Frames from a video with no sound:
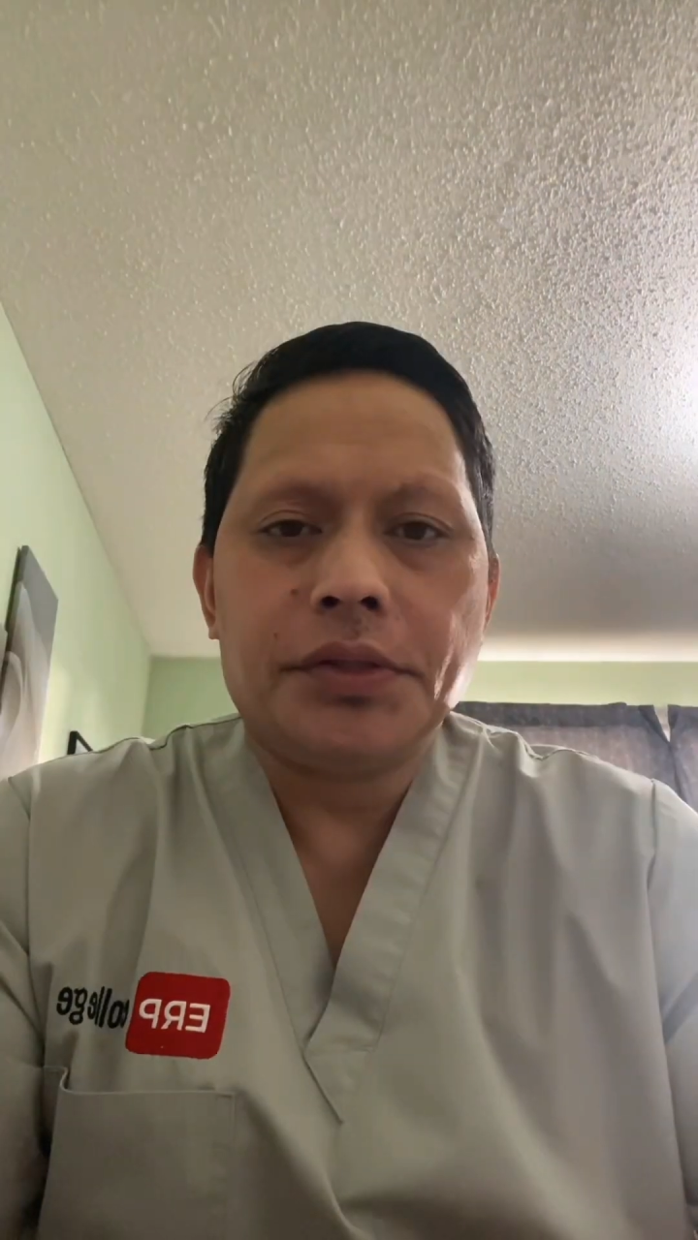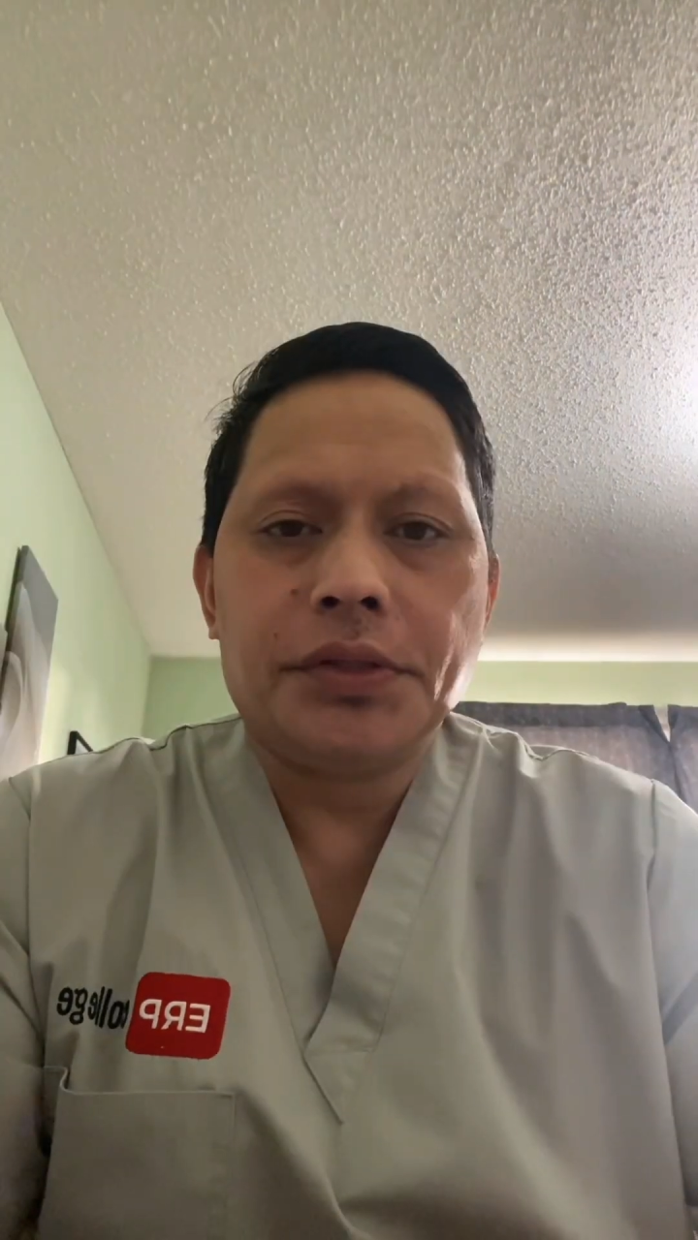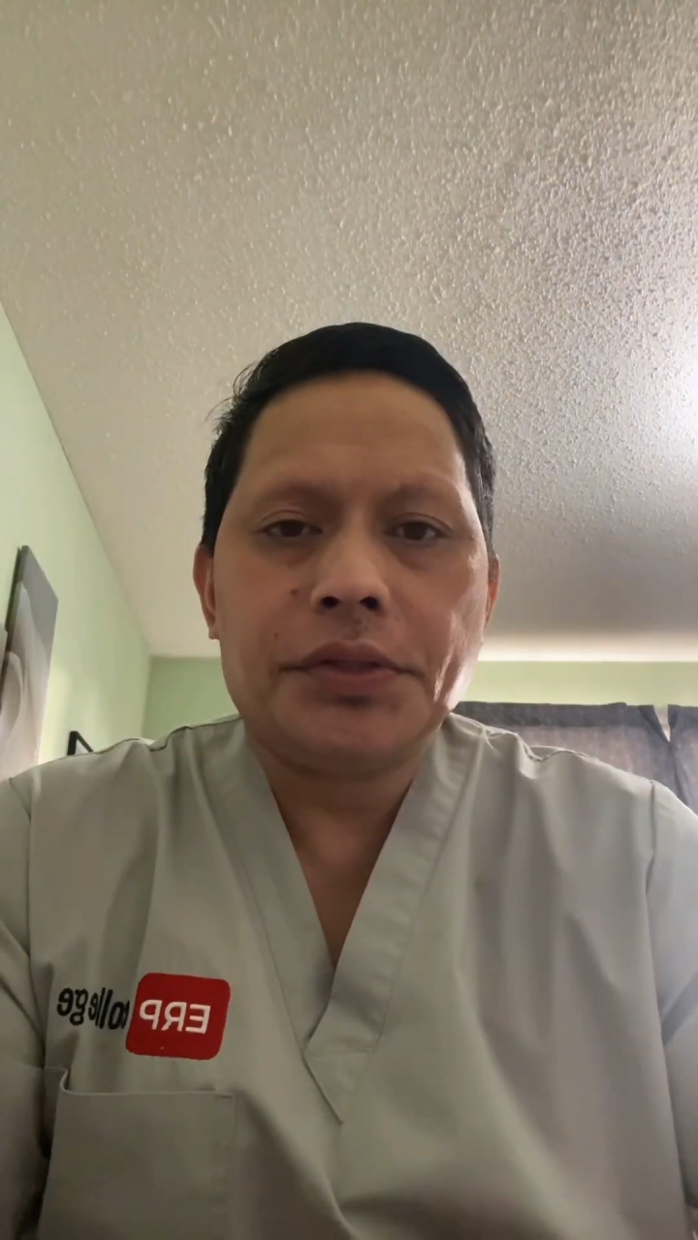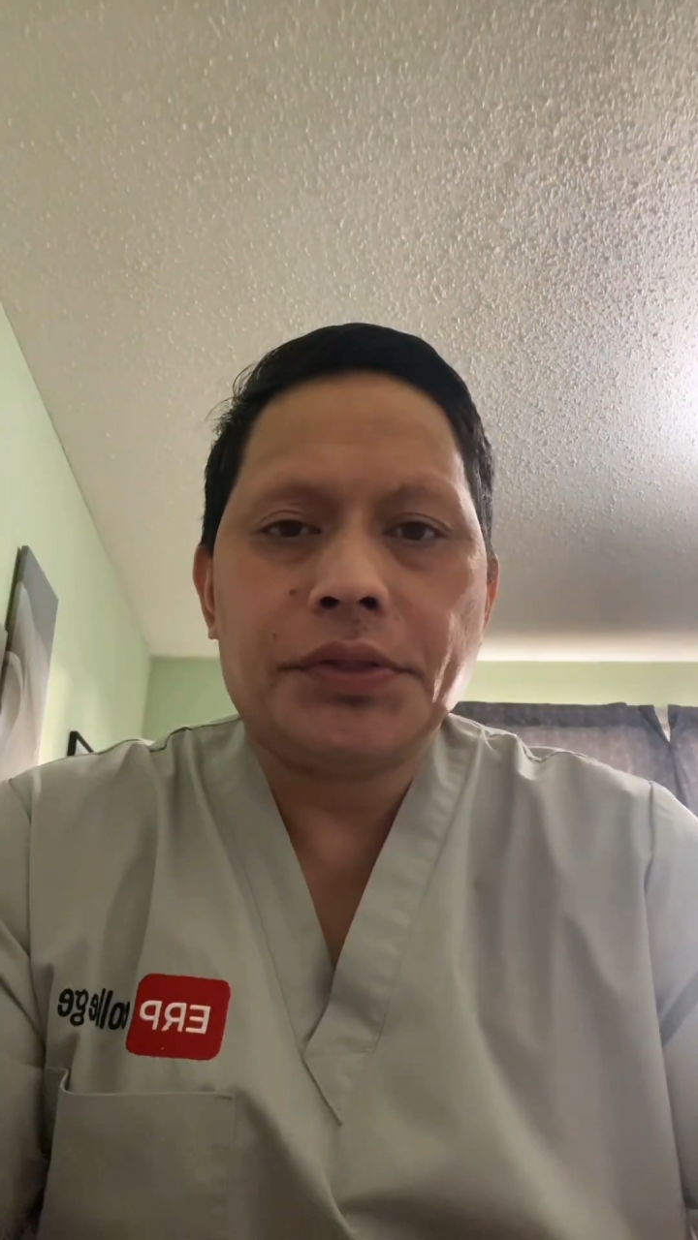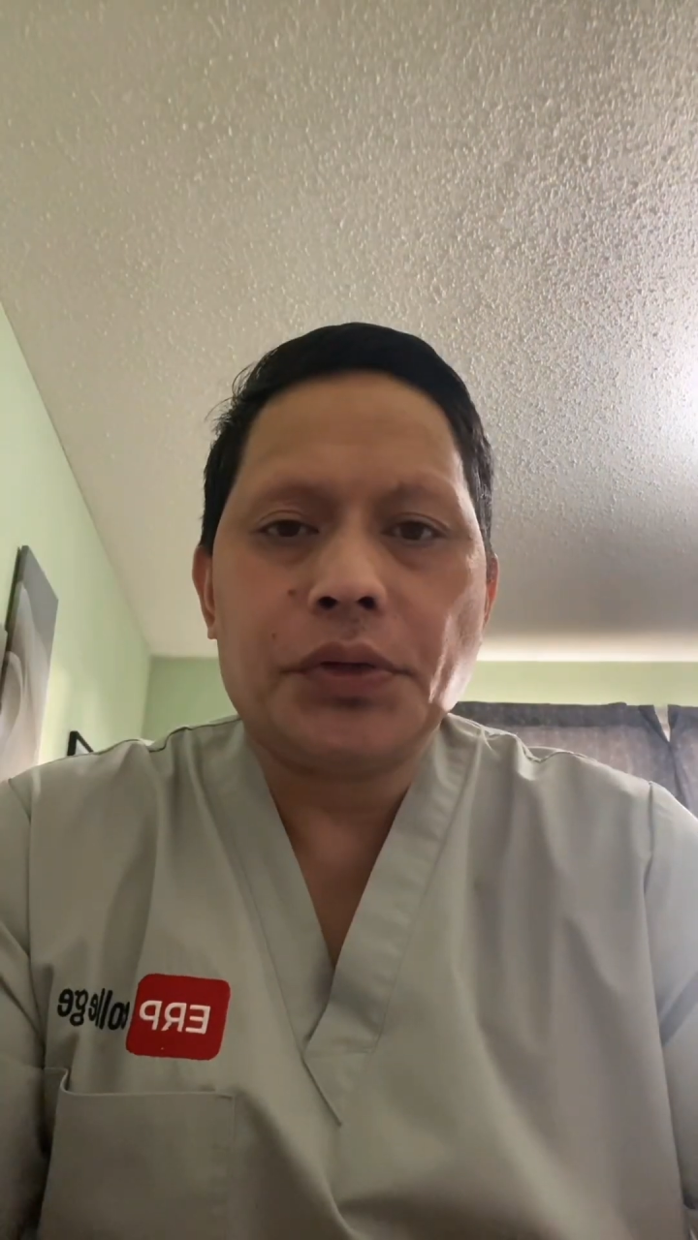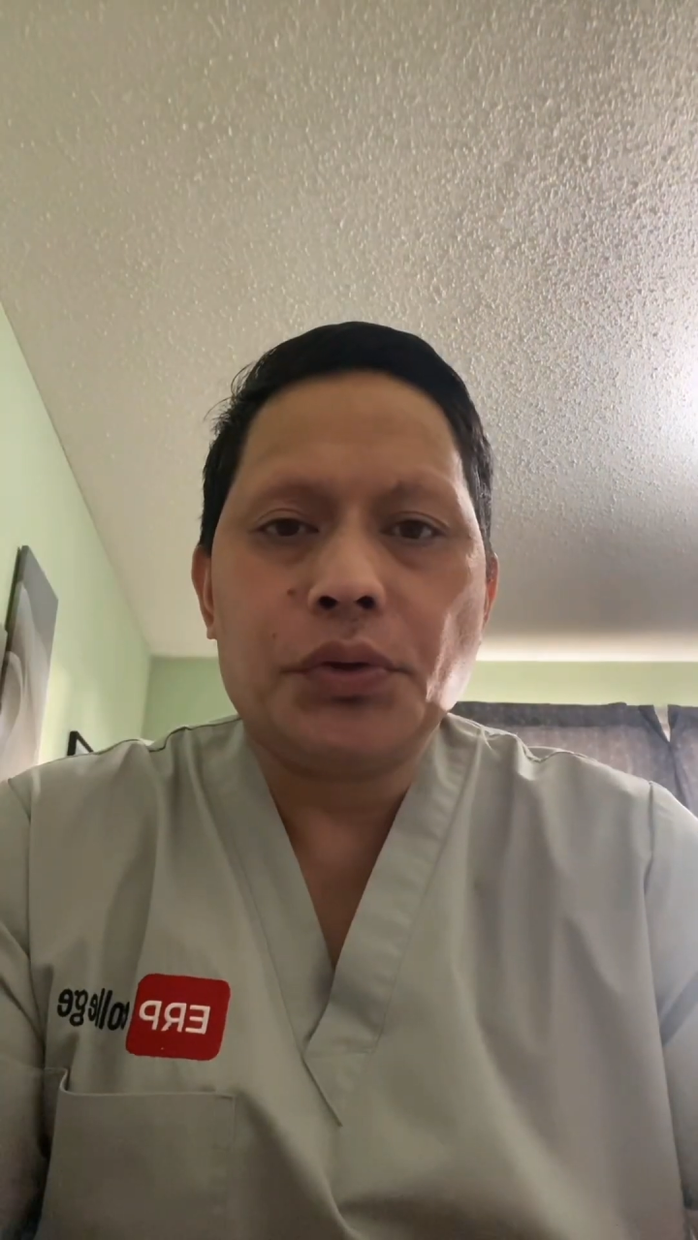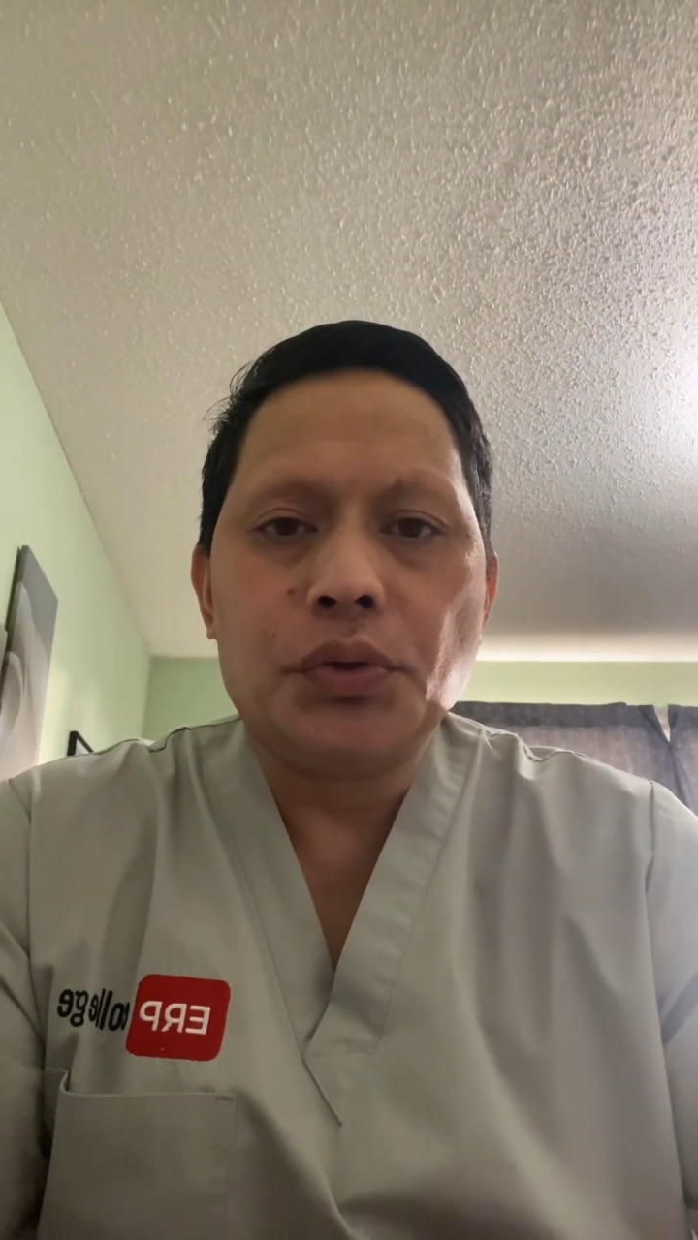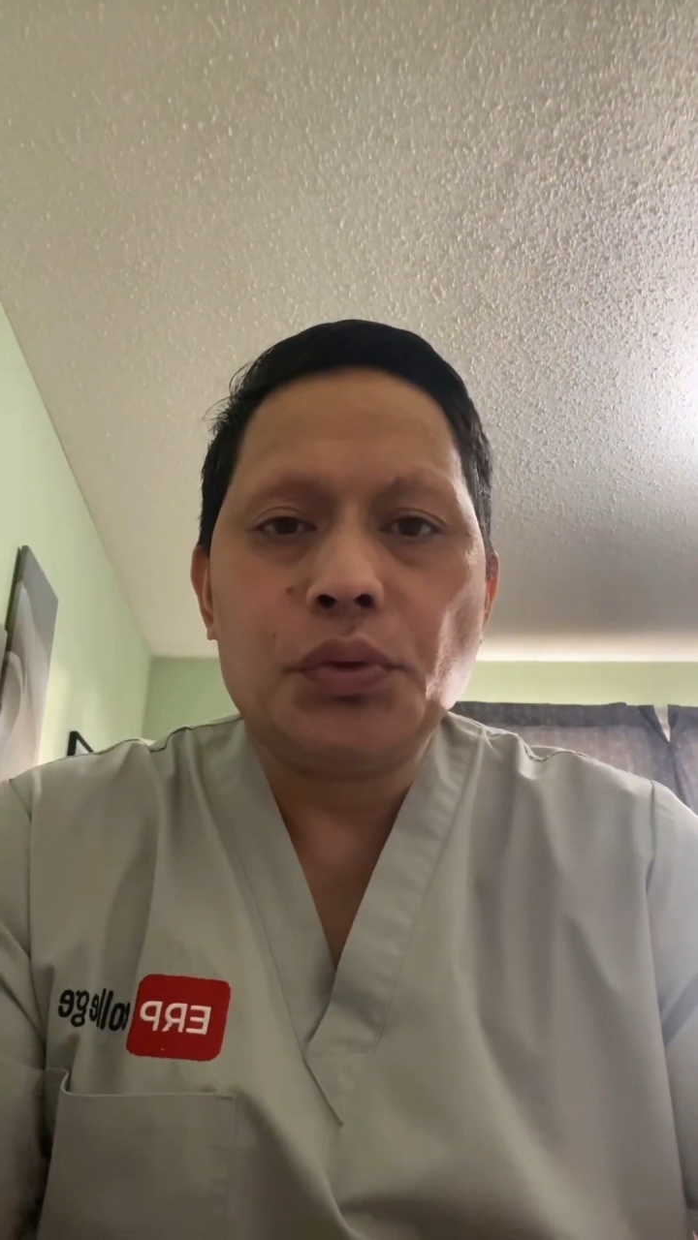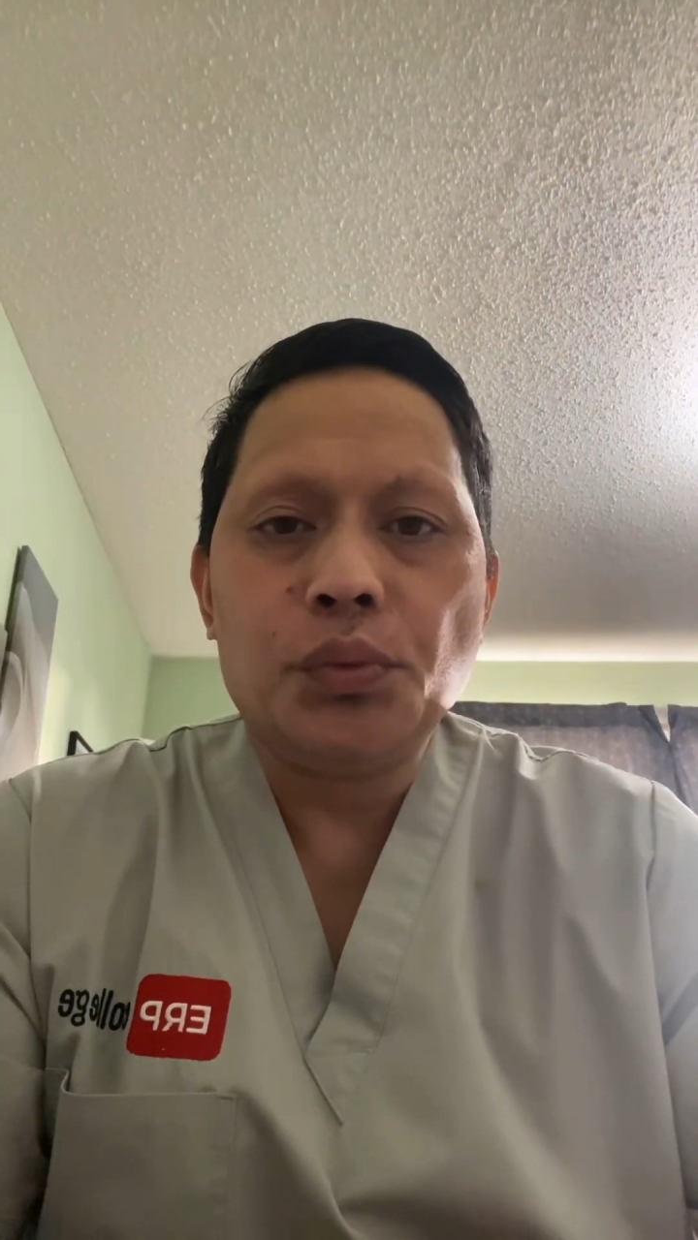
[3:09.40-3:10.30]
So